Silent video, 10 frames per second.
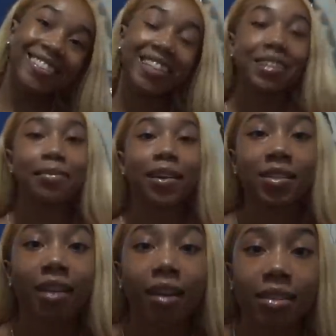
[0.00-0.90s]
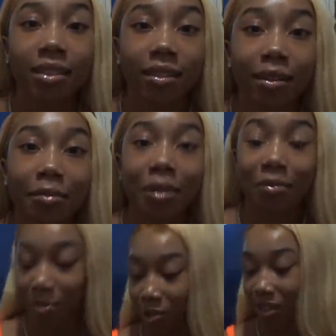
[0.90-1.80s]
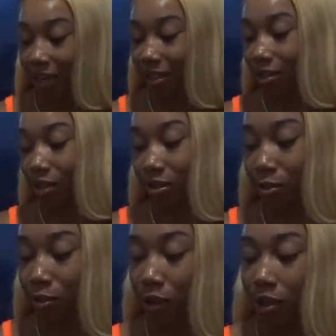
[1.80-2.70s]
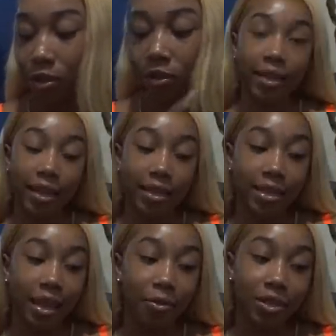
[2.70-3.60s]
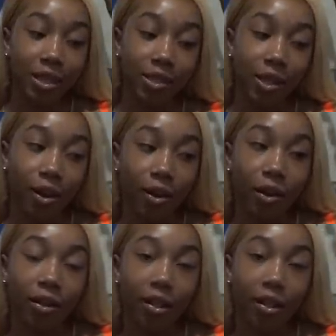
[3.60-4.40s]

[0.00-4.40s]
And then my socks come, and I'm super excited. So yeah, it's gonna be really cute. Yes, I will tell y'all